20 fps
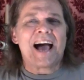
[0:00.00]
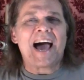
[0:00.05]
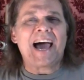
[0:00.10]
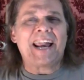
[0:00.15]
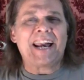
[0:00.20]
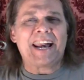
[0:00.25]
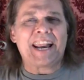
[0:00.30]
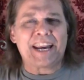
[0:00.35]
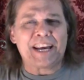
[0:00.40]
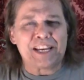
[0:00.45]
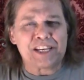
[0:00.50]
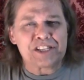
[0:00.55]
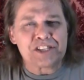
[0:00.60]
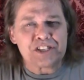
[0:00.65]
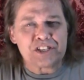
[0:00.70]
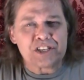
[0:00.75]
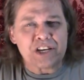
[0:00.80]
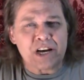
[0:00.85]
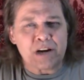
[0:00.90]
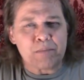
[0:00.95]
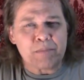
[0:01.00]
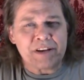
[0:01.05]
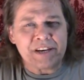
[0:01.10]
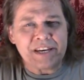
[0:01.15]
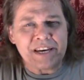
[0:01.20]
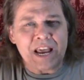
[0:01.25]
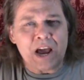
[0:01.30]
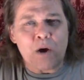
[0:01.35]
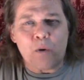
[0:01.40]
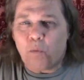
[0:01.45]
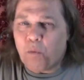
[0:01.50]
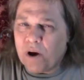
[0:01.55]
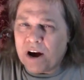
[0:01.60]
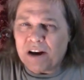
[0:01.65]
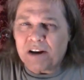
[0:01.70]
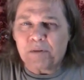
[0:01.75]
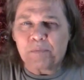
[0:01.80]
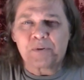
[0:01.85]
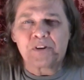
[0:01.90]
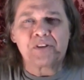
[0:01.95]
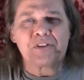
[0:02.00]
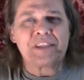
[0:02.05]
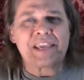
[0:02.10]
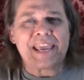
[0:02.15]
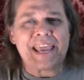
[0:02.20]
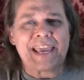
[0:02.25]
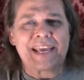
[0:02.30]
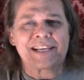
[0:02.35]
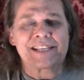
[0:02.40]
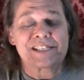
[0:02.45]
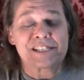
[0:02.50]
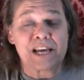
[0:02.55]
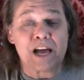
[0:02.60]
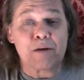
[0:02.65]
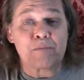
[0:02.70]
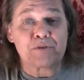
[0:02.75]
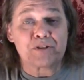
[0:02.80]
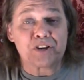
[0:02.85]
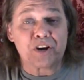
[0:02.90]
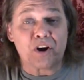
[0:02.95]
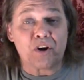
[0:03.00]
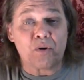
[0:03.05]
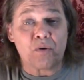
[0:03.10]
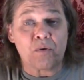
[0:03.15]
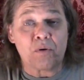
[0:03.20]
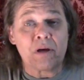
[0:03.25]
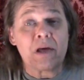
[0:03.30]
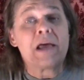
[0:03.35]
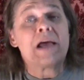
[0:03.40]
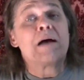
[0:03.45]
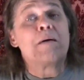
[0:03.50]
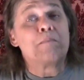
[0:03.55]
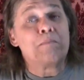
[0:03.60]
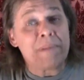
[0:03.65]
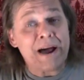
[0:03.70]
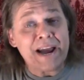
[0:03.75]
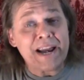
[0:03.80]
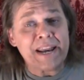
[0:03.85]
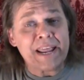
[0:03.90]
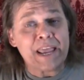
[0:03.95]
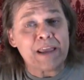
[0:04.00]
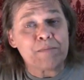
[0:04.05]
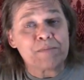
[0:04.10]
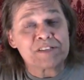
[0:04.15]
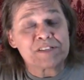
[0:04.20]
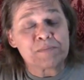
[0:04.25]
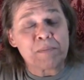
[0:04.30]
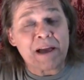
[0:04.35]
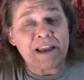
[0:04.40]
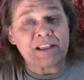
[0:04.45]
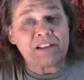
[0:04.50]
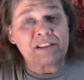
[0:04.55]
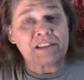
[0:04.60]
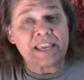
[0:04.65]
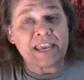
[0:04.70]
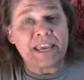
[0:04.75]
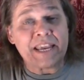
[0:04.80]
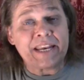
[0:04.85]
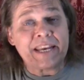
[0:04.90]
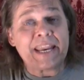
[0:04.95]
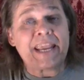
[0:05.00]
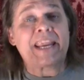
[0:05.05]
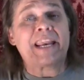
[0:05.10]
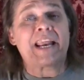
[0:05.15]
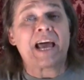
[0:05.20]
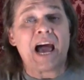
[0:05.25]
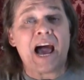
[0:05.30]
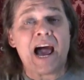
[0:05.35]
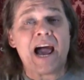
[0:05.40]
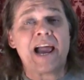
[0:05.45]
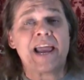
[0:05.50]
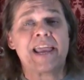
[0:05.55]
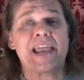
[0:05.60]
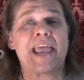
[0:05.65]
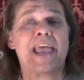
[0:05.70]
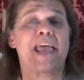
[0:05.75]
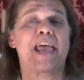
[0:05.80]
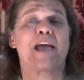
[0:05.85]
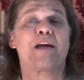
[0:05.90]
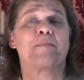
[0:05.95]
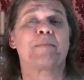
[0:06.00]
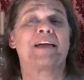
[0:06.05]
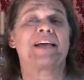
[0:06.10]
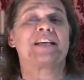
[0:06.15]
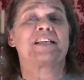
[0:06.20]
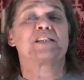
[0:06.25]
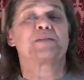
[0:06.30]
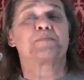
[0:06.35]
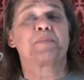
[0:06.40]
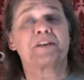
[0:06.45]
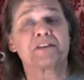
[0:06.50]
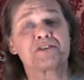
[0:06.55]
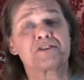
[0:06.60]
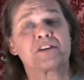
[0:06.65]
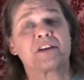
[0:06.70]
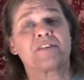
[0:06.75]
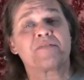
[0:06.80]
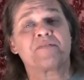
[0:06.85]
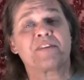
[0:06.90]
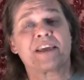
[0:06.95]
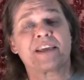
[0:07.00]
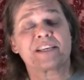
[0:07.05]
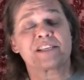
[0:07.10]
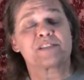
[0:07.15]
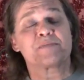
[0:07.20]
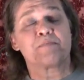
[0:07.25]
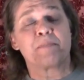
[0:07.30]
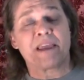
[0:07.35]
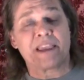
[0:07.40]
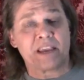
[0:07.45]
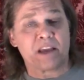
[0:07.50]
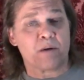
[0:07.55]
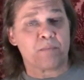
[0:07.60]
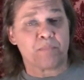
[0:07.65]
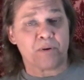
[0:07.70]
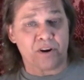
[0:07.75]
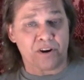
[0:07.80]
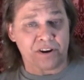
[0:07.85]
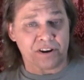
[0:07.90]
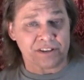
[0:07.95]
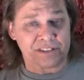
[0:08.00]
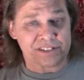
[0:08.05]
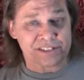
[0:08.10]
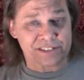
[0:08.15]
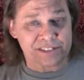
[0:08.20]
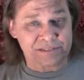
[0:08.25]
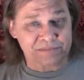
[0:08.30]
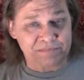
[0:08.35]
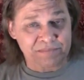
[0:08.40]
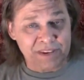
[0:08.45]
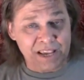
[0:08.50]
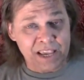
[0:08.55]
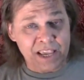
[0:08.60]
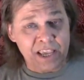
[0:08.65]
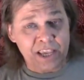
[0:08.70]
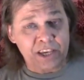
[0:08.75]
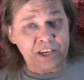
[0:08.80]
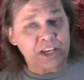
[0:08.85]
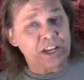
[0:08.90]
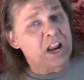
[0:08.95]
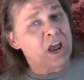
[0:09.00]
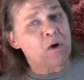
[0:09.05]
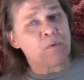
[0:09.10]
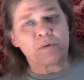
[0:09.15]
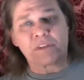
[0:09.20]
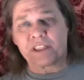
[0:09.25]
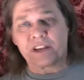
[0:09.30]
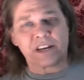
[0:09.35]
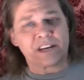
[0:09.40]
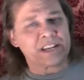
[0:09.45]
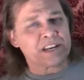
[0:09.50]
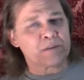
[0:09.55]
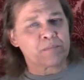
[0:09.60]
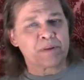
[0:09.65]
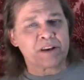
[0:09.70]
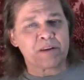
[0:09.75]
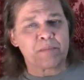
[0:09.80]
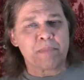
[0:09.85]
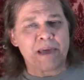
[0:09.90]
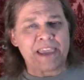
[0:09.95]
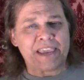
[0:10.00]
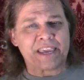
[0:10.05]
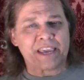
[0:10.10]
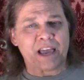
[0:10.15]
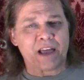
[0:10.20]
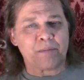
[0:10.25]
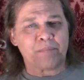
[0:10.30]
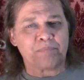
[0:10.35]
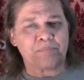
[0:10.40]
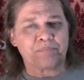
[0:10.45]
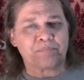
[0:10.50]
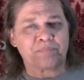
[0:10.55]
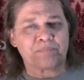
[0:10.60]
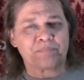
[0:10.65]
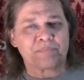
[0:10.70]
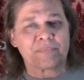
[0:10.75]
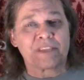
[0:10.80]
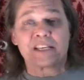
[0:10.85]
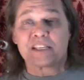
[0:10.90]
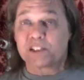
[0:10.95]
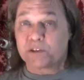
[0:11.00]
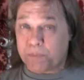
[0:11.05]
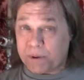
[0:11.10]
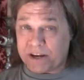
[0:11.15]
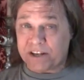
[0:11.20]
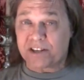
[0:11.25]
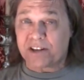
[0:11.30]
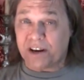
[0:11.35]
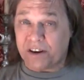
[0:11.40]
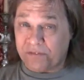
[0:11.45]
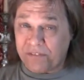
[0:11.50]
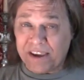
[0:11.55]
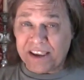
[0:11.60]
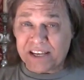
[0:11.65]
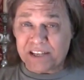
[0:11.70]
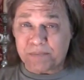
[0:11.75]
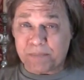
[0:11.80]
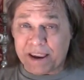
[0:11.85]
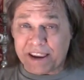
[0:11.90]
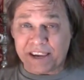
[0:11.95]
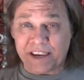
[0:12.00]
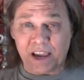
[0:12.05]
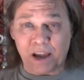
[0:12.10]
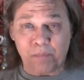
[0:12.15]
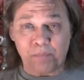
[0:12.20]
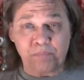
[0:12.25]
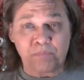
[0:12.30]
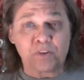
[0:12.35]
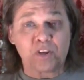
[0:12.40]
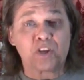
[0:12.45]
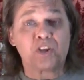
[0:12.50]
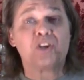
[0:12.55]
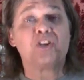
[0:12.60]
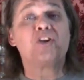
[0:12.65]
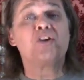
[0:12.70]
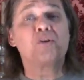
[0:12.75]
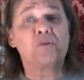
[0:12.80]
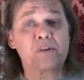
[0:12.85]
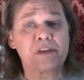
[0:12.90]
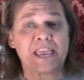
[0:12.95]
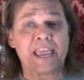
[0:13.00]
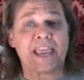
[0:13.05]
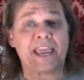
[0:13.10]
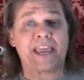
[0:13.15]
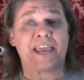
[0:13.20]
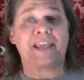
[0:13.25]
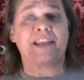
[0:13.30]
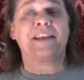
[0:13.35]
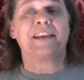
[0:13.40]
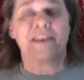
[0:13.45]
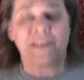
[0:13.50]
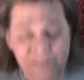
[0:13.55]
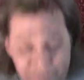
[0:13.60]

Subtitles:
Hi ladies and gentlemen, and welcome to the Angus Scumm Show. My name is Michael Kent, and I am a special effects makeup artist. You know, with a little bit of makeup, special effects makeup, you can